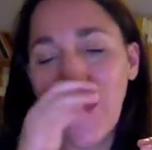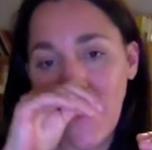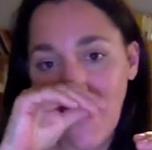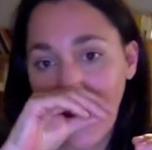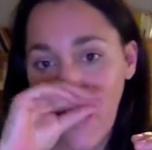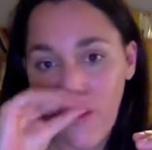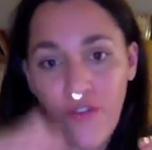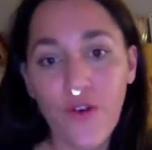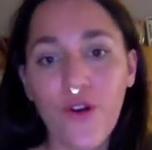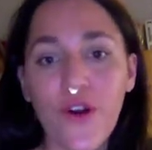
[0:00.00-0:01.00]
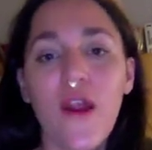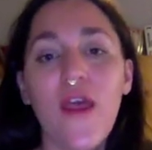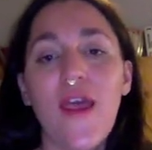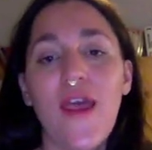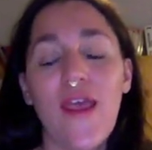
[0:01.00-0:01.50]
therefore
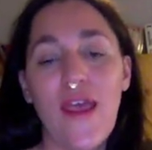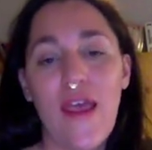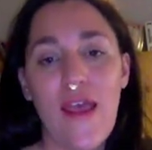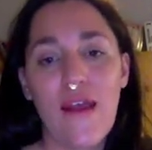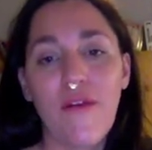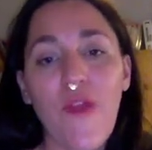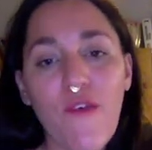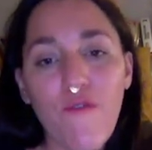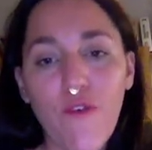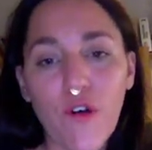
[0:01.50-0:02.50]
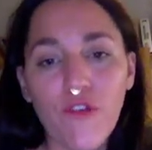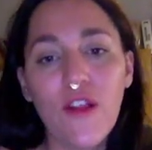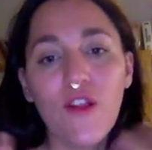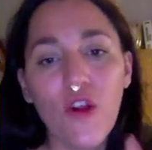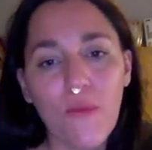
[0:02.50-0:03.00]
reinforcing,
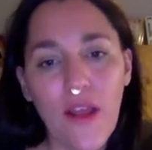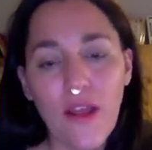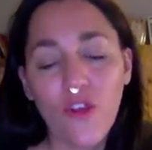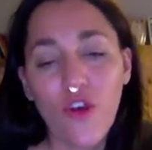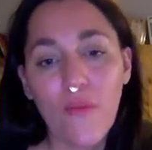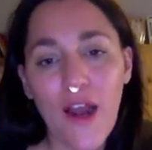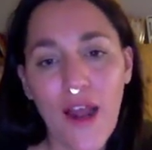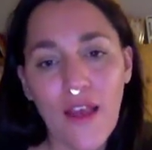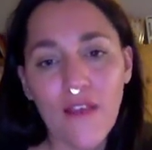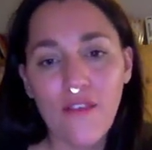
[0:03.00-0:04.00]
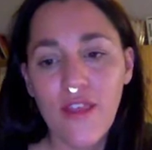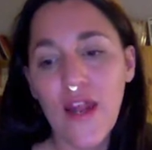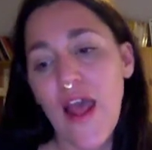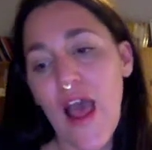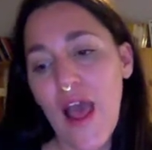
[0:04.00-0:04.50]
normalizing,
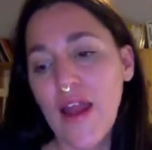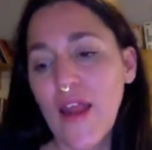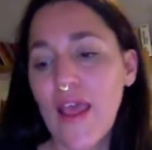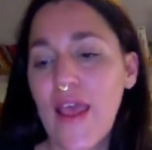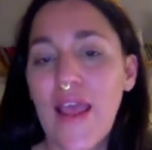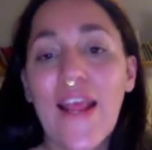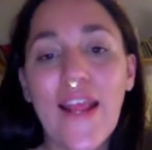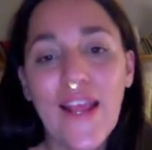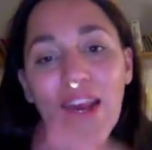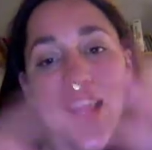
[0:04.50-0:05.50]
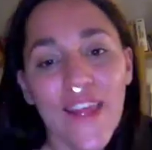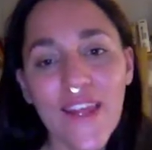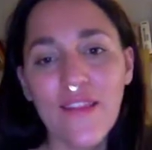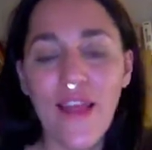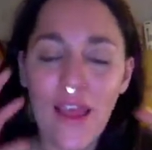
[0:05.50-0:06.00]
and
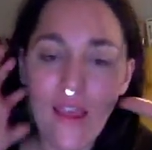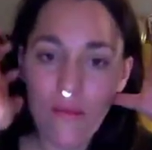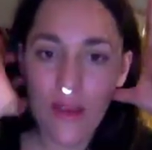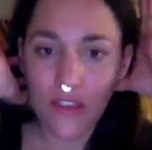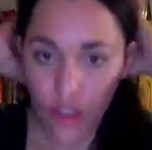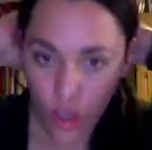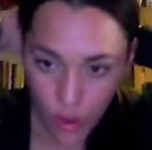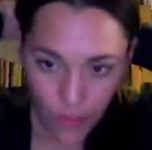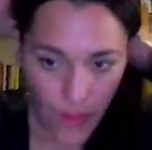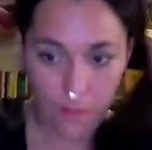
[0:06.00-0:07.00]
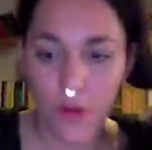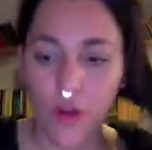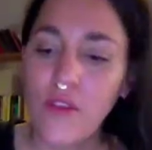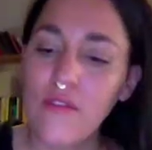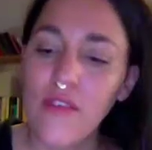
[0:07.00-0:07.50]
cleaning the image of the
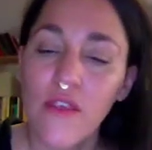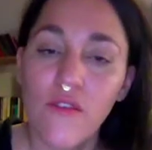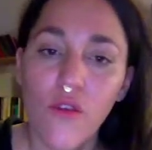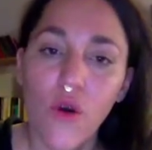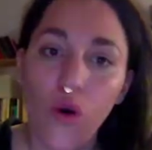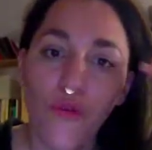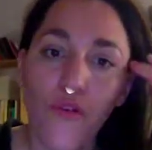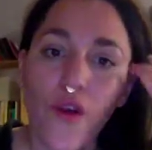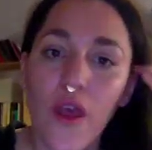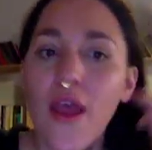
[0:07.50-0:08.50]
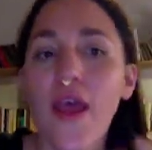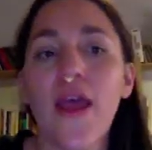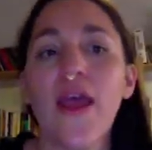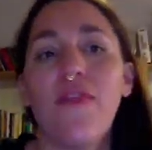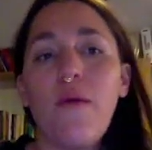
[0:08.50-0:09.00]
processes of
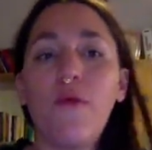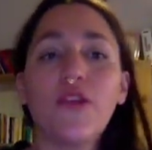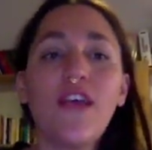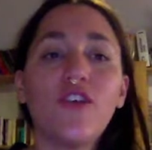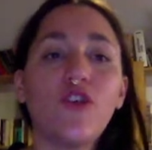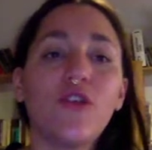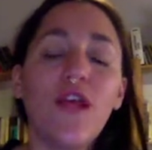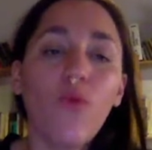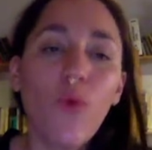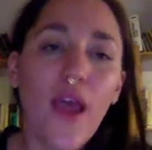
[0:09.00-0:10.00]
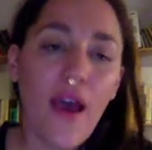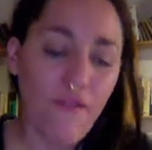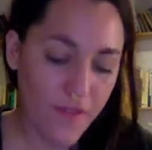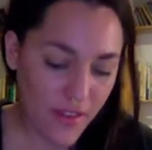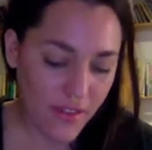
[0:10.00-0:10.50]
deportation. Then we have
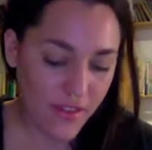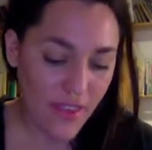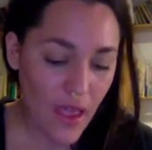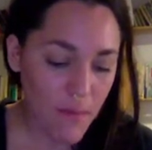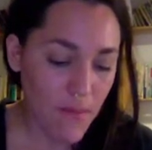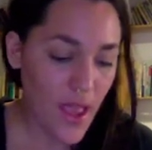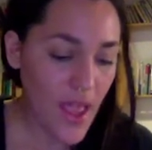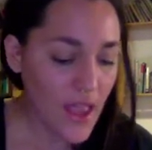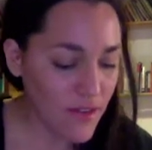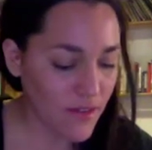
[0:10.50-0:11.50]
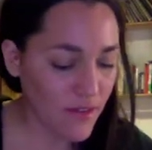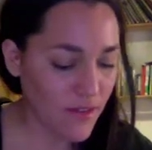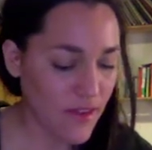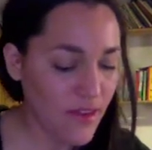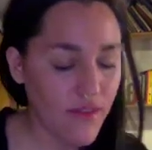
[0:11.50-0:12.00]
these same
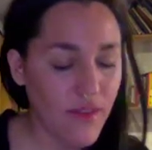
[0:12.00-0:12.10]
agencies